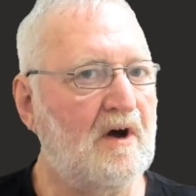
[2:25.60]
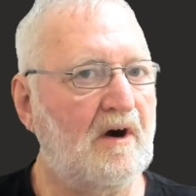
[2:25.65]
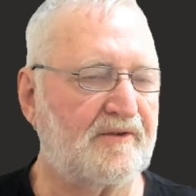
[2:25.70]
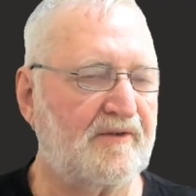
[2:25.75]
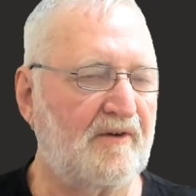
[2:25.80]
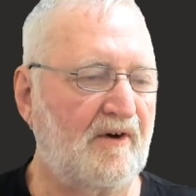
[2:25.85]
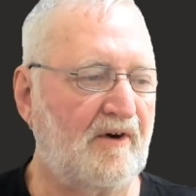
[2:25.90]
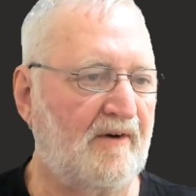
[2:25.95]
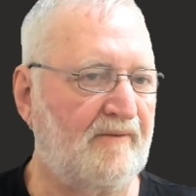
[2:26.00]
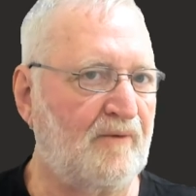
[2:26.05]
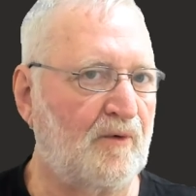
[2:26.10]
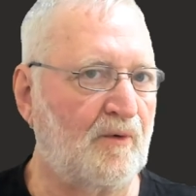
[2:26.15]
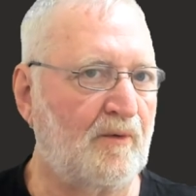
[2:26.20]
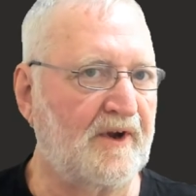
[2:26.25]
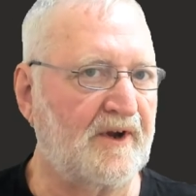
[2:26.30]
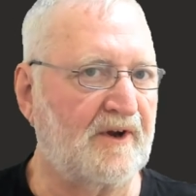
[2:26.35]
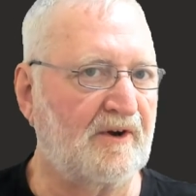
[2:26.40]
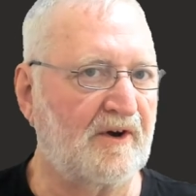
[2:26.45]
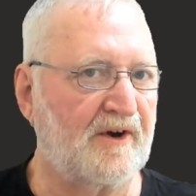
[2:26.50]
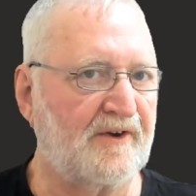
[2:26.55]
I've
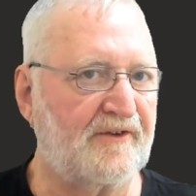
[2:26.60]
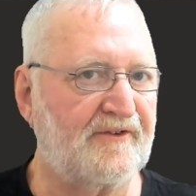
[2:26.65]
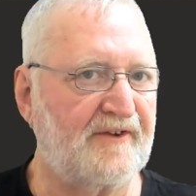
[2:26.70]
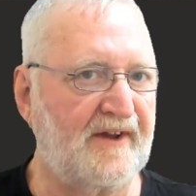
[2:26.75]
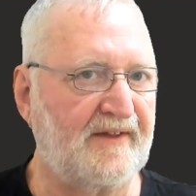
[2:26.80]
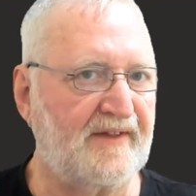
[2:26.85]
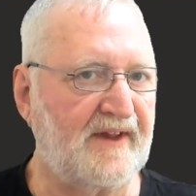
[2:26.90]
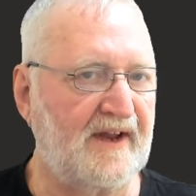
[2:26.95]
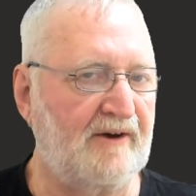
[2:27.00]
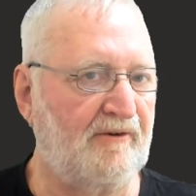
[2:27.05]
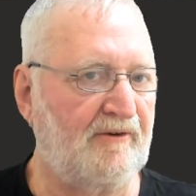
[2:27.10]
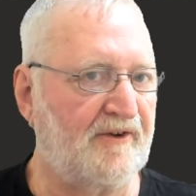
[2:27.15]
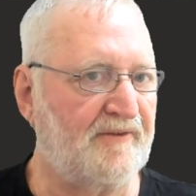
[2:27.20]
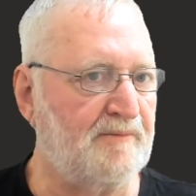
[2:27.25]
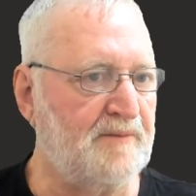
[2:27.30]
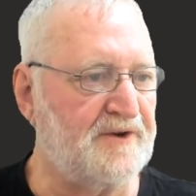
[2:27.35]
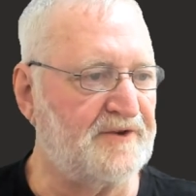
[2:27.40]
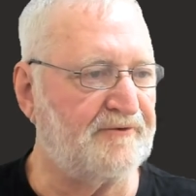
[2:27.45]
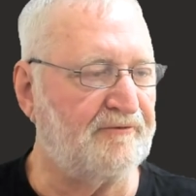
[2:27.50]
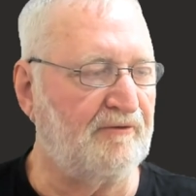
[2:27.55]
already got it set there
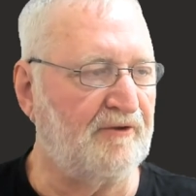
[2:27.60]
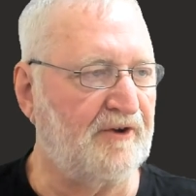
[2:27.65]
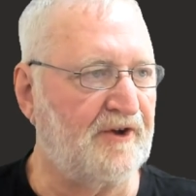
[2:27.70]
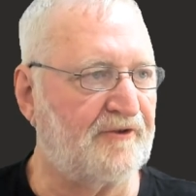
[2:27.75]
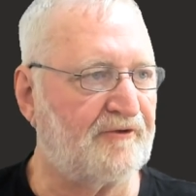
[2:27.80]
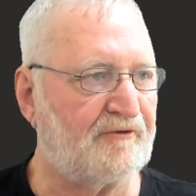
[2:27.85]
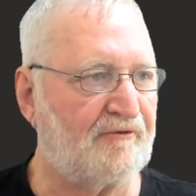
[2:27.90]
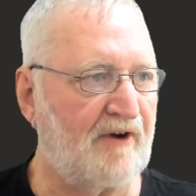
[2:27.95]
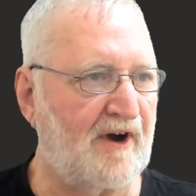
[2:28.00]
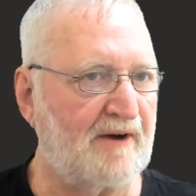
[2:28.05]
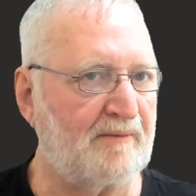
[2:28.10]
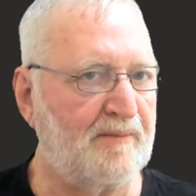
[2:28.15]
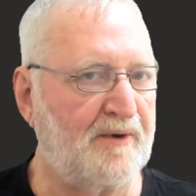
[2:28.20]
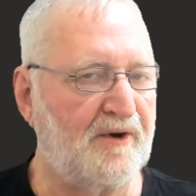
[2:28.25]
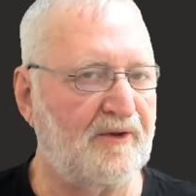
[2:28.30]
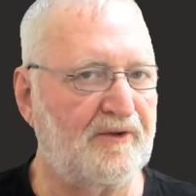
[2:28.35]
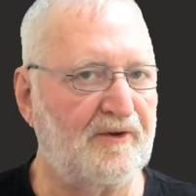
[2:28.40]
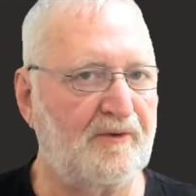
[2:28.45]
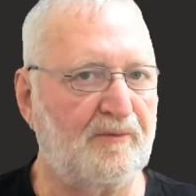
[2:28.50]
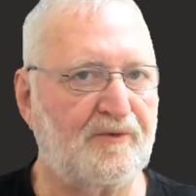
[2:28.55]
as Mistral Instruct,
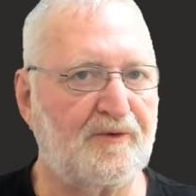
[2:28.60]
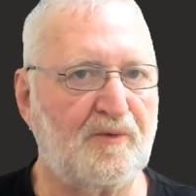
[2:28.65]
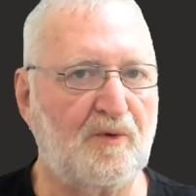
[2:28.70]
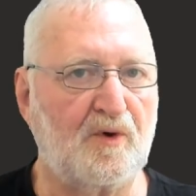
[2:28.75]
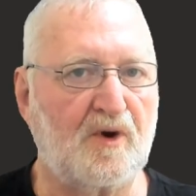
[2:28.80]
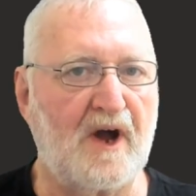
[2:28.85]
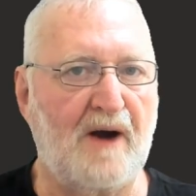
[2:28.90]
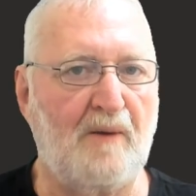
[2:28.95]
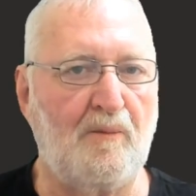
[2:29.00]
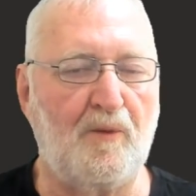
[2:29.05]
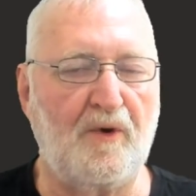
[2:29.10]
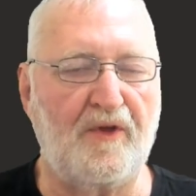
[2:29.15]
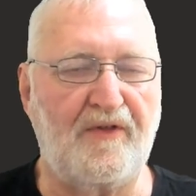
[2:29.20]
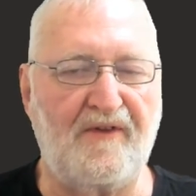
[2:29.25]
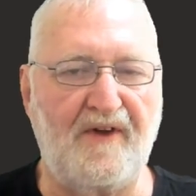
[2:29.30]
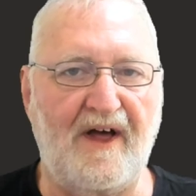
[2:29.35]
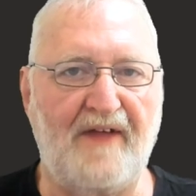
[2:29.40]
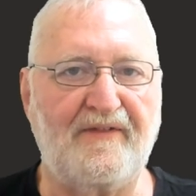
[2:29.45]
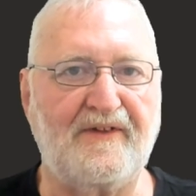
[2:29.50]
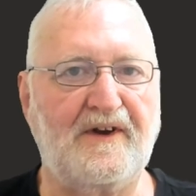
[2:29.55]
but this will come
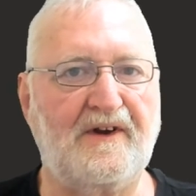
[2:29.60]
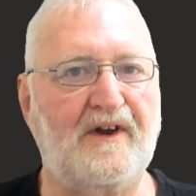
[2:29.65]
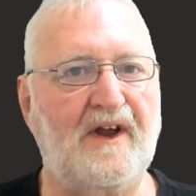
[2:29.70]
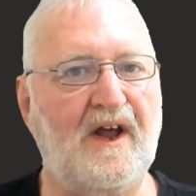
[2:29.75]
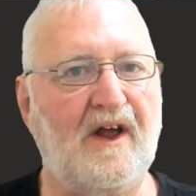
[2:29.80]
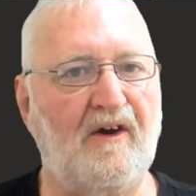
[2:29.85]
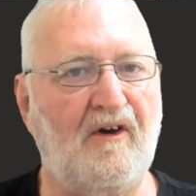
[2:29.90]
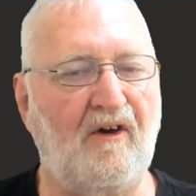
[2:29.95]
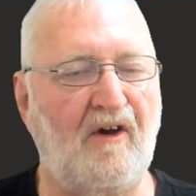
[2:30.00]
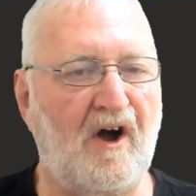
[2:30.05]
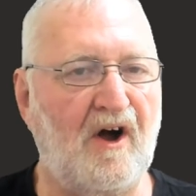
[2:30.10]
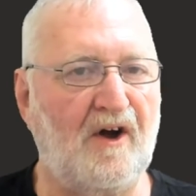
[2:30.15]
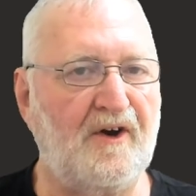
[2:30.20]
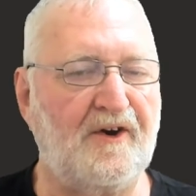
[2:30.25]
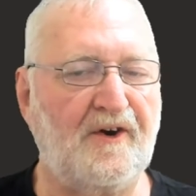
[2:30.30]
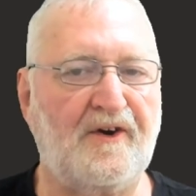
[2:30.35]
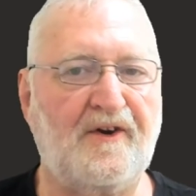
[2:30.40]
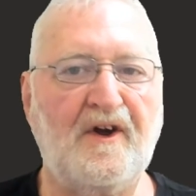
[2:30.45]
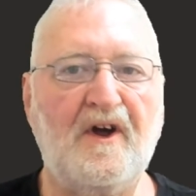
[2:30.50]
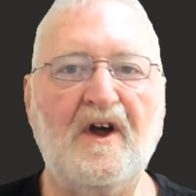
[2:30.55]
with nothing
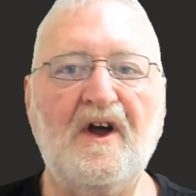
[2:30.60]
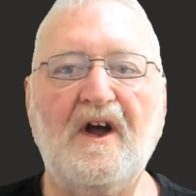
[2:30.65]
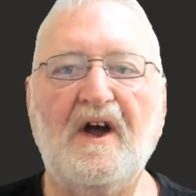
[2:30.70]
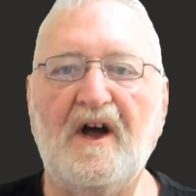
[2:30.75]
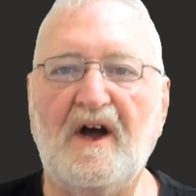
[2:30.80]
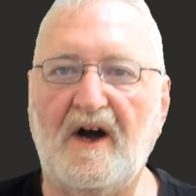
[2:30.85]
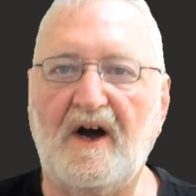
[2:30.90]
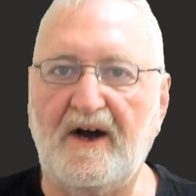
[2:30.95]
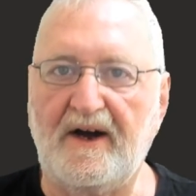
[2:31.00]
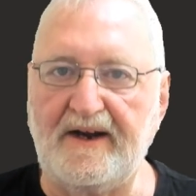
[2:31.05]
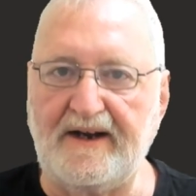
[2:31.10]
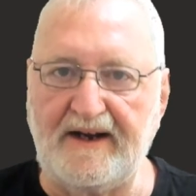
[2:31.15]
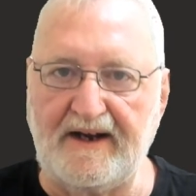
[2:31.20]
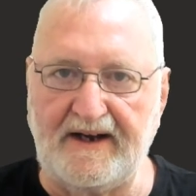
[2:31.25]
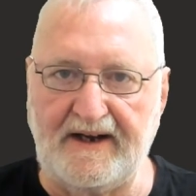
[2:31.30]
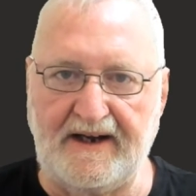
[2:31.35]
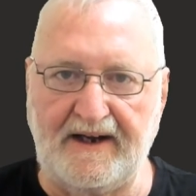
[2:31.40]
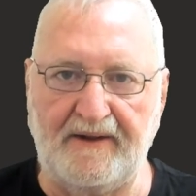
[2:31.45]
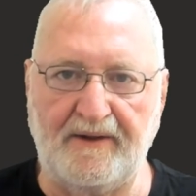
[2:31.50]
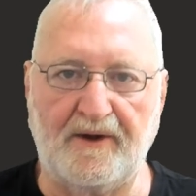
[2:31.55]
downloaded
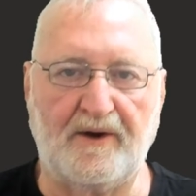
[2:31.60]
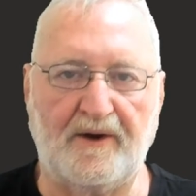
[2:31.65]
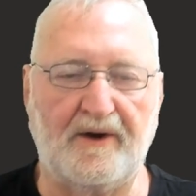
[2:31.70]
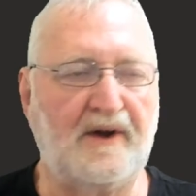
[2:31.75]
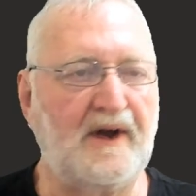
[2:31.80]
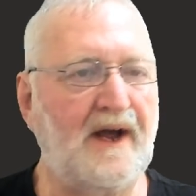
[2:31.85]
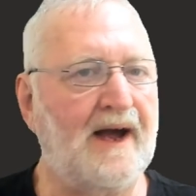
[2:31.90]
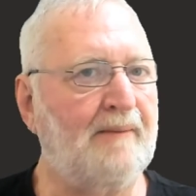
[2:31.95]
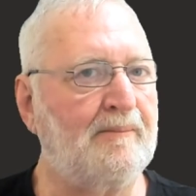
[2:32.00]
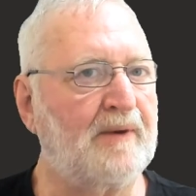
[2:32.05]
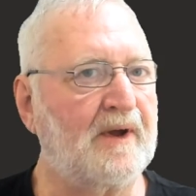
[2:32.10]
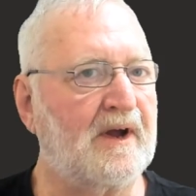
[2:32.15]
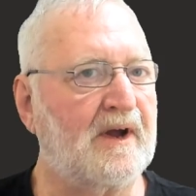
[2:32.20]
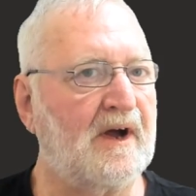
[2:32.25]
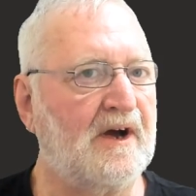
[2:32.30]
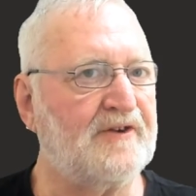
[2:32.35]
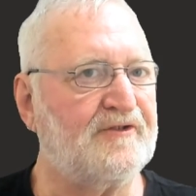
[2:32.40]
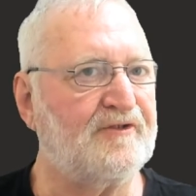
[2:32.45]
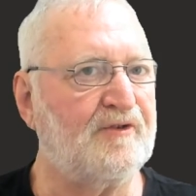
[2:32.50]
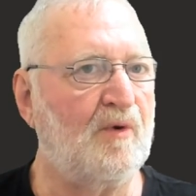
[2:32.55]
in the
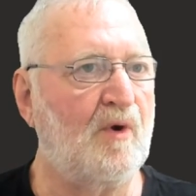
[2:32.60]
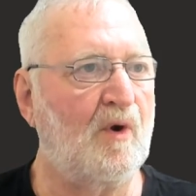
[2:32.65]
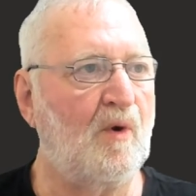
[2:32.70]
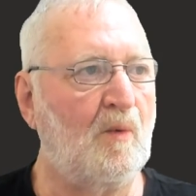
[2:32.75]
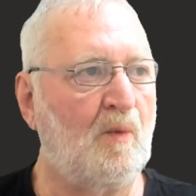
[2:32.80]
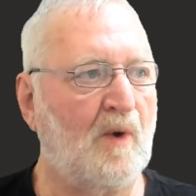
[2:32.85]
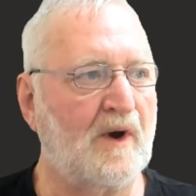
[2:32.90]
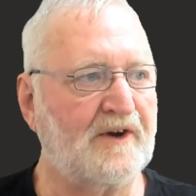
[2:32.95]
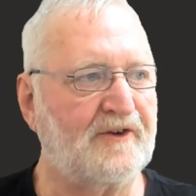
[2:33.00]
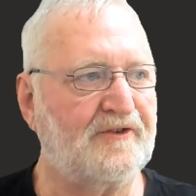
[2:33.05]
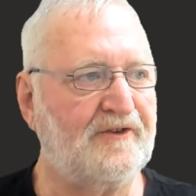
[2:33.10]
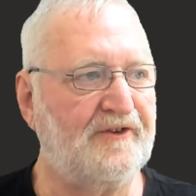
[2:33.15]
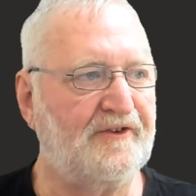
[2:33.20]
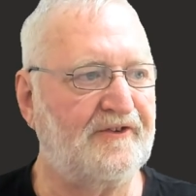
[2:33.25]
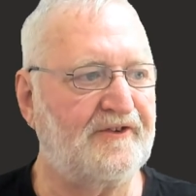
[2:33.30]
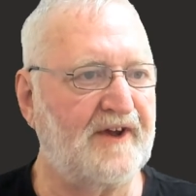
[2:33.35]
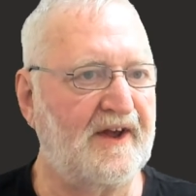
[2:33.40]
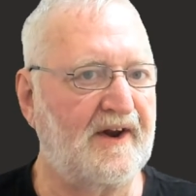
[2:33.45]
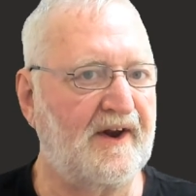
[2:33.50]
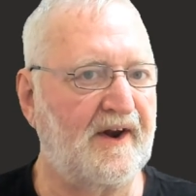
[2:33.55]
application once you
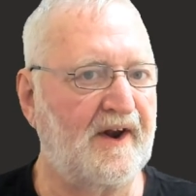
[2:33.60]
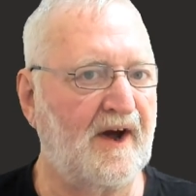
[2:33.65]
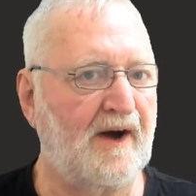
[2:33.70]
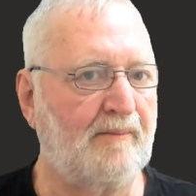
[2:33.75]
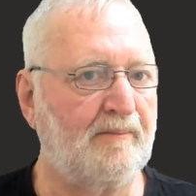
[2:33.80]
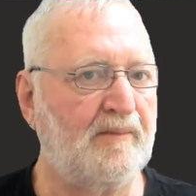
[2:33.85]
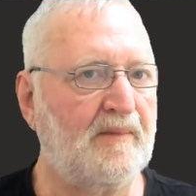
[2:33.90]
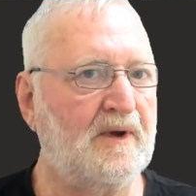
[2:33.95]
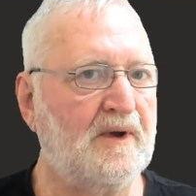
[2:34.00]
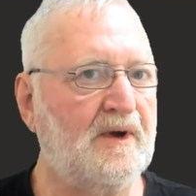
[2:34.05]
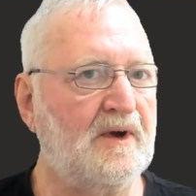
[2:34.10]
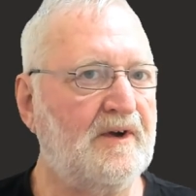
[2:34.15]
set it up.